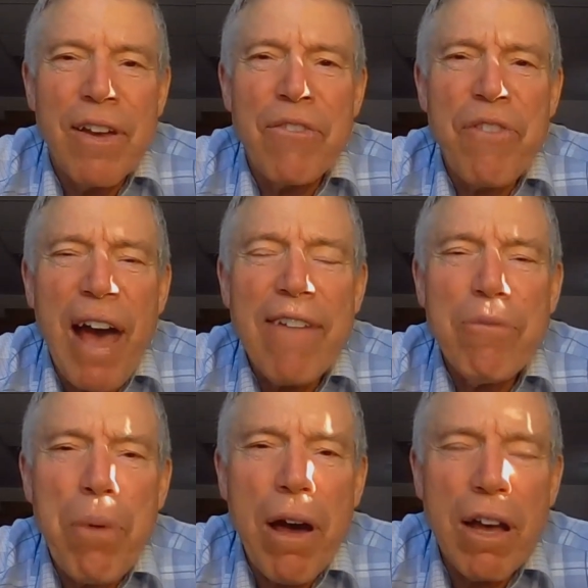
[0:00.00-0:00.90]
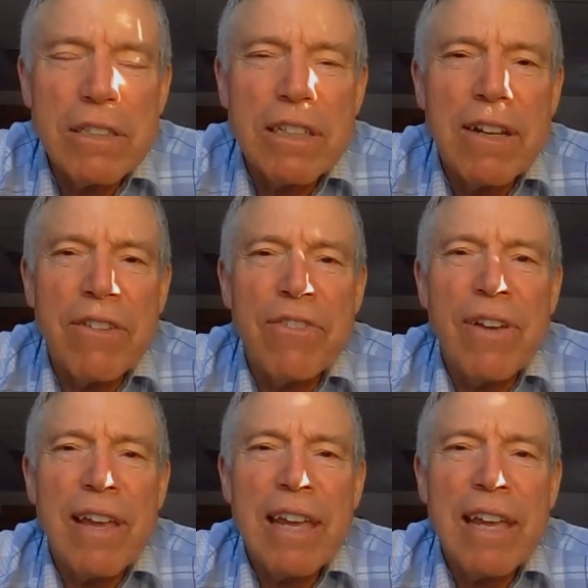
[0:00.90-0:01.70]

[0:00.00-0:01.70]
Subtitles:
five positive